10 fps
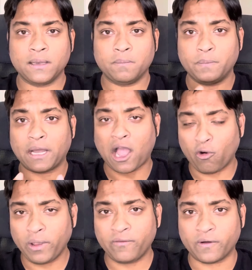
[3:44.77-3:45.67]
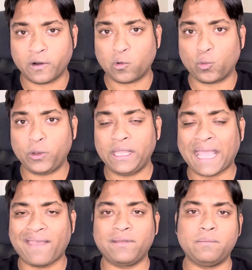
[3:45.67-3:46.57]
But however, we
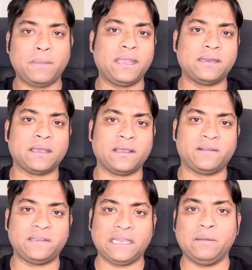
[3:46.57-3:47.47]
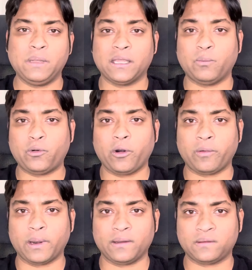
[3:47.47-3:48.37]
haven't made a significant
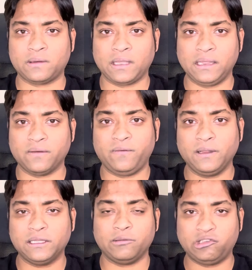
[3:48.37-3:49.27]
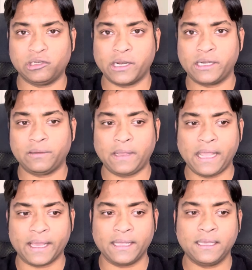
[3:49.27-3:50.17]
progress in the field of generative
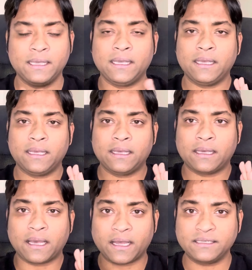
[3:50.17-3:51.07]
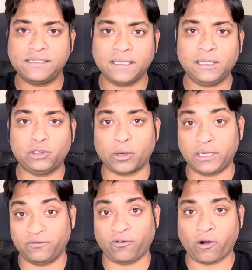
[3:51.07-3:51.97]
AI until
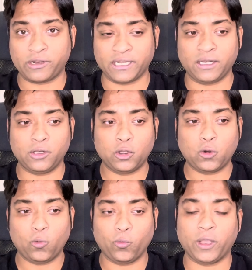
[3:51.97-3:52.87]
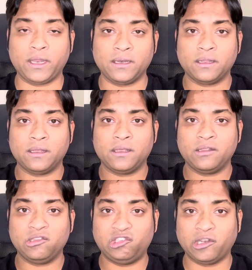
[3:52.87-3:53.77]
2014 when
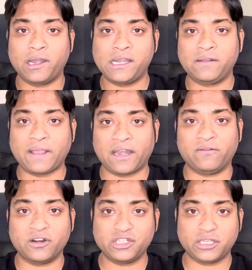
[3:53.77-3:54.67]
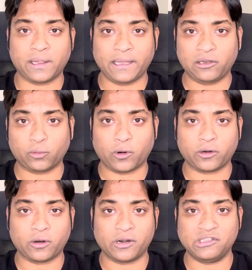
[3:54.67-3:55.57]
generative adversarial
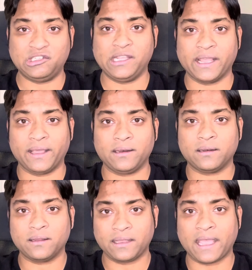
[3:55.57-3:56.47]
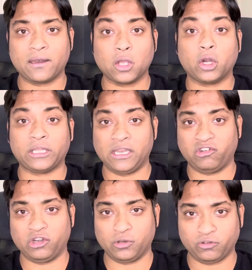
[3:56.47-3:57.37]
network or GAN got
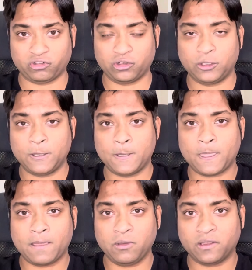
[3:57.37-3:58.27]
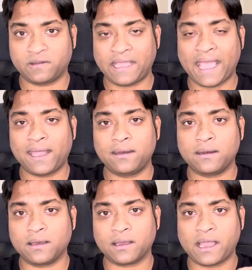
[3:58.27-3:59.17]
introduced. Because
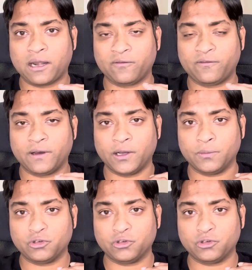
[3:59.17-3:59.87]
GAN kind of